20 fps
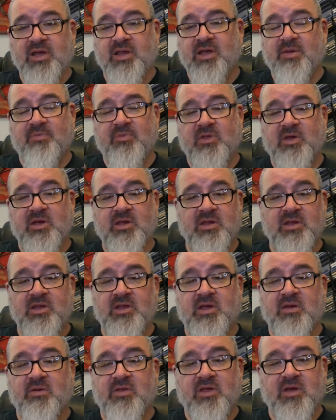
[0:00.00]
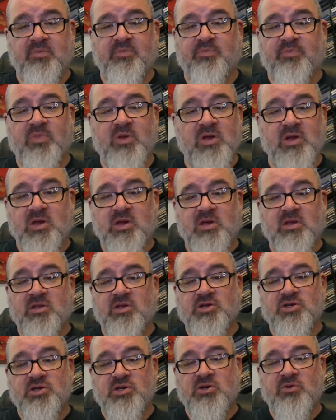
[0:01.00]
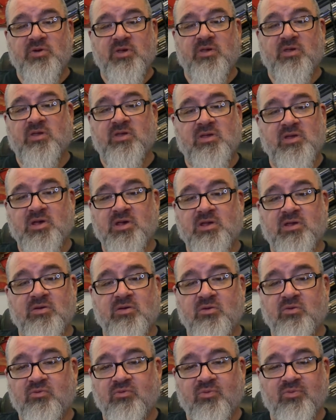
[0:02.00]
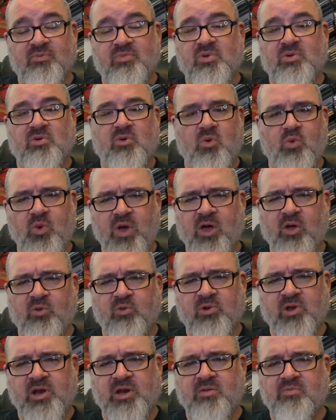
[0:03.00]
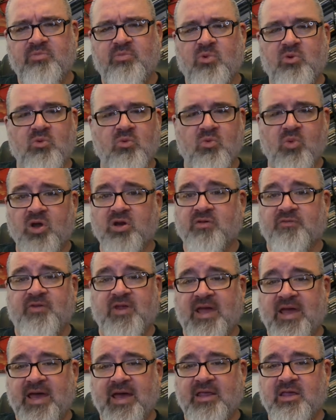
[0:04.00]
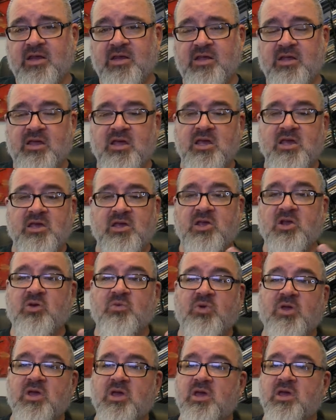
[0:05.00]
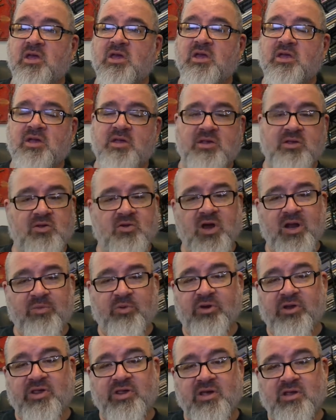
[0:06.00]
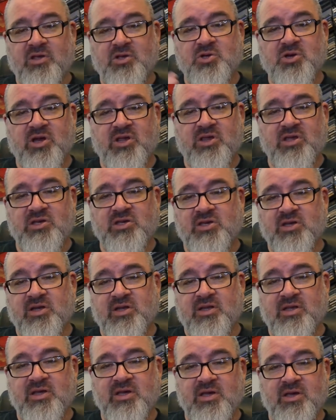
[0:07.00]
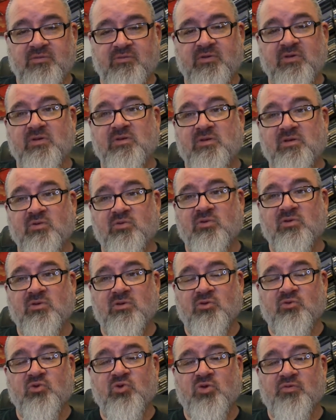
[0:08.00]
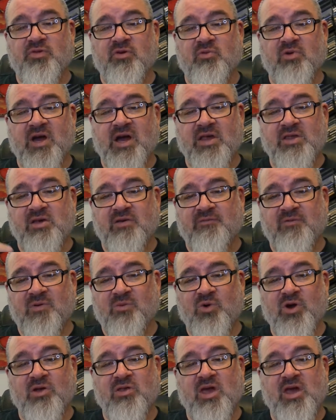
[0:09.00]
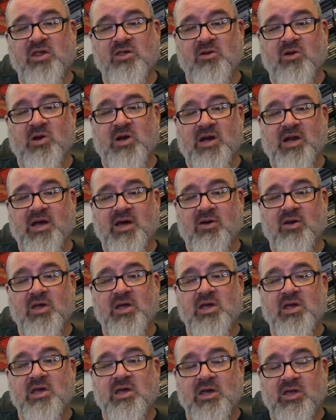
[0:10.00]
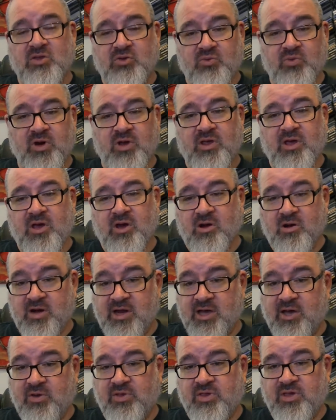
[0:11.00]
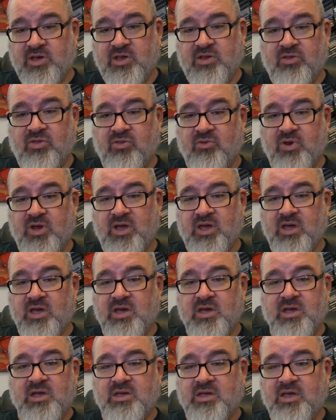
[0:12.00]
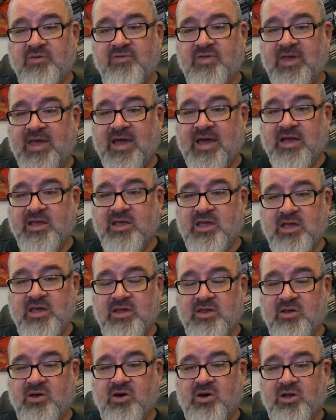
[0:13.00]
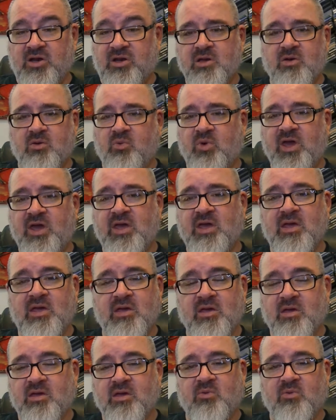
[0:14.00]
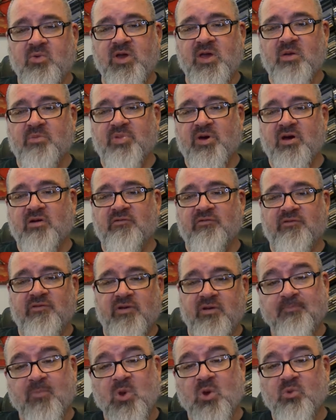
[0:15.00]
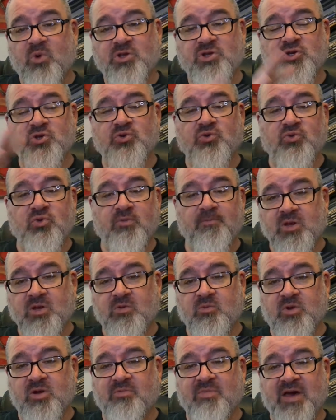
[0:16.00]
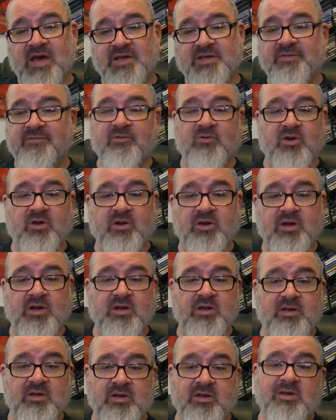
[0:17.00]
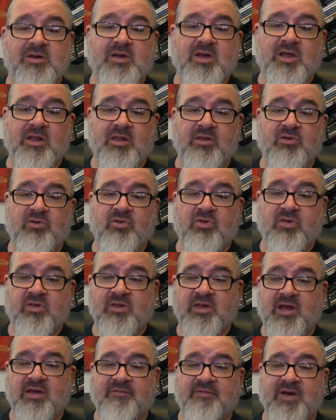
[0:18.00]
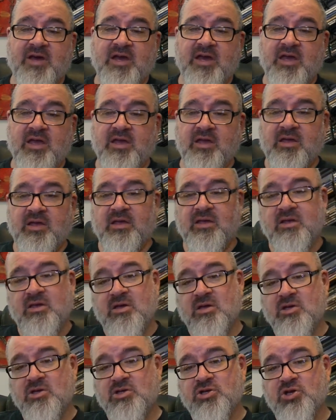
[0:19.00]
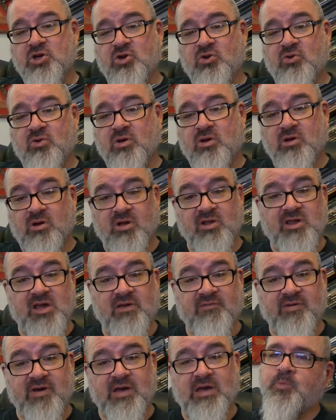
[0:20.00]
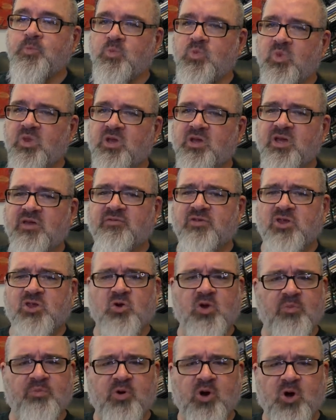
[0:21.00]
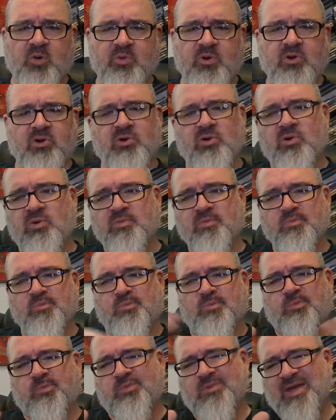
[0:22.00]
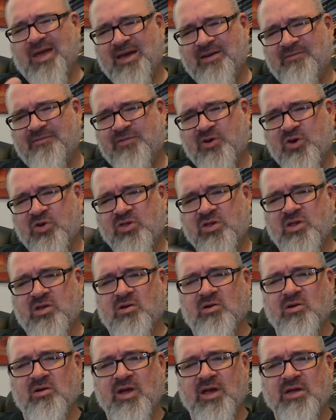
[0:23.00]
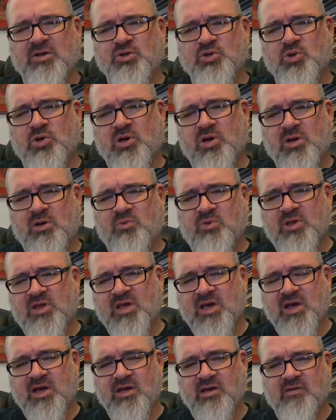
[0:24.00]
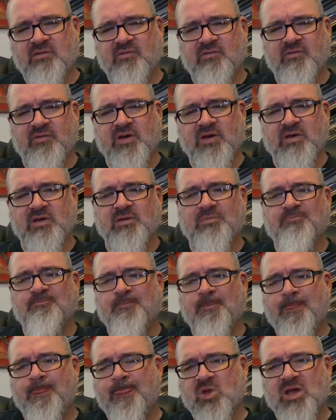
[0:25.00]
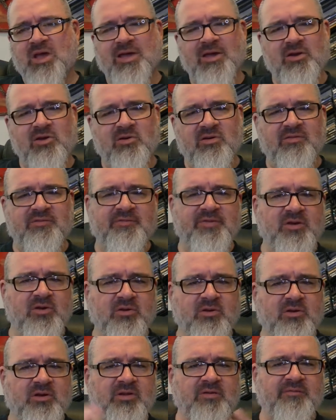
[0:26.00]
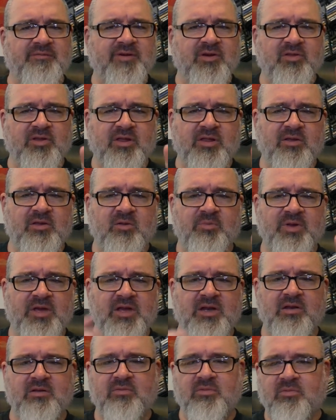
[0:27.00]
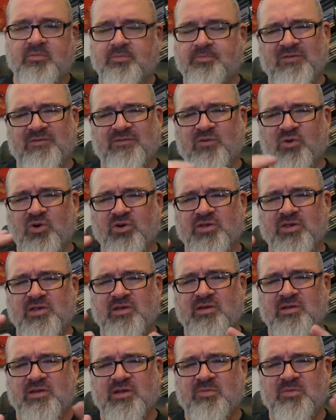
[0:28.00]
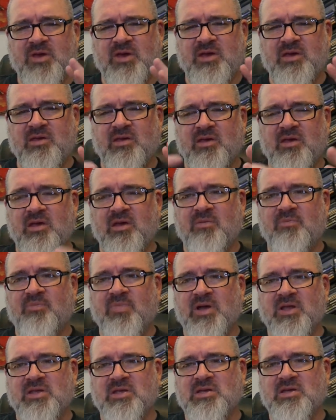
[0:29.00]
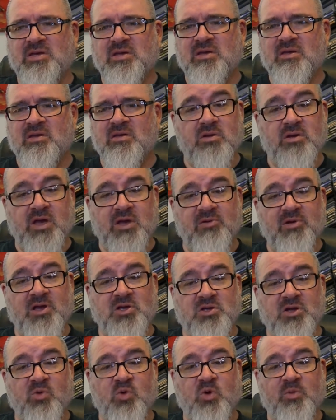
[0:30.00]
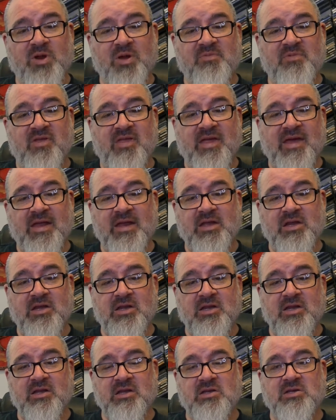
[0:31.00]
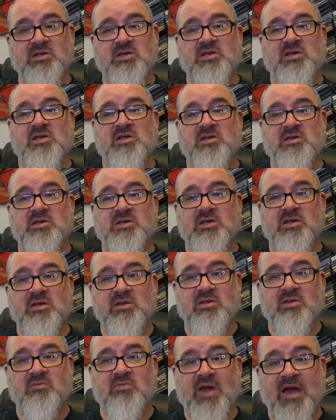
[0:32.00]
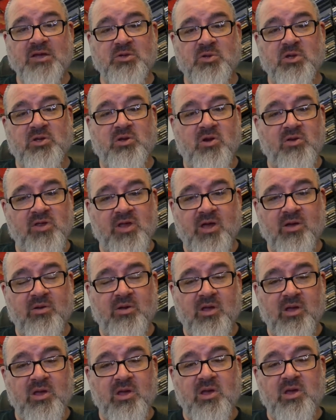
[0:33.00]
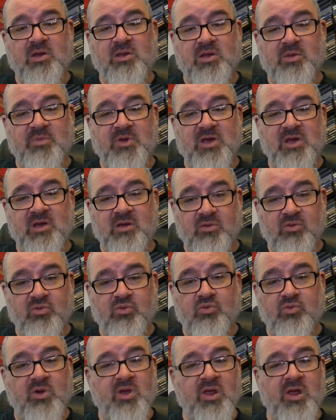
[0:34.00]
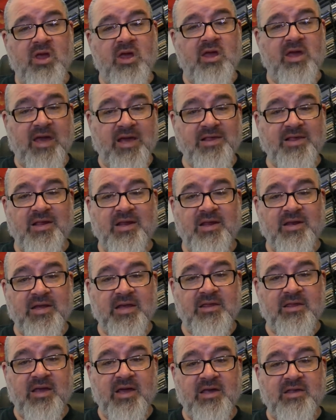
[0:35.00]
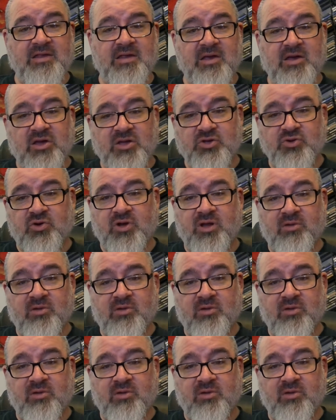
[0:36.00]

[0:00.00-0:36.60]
The show is just well written, wonderfully acted. It's incredible to see the transition of the crew of the Raza from where they started out and to where they are now in season 3. Even the acting has gone way above what you would imagine for a little sci-fi show on Syfy. Even Zoe Palmer, who at first her android was kind of I don't know, it felt a little bit forced to me, but I gradually warmed up to that, and she actually turns out to be really excellent as the android.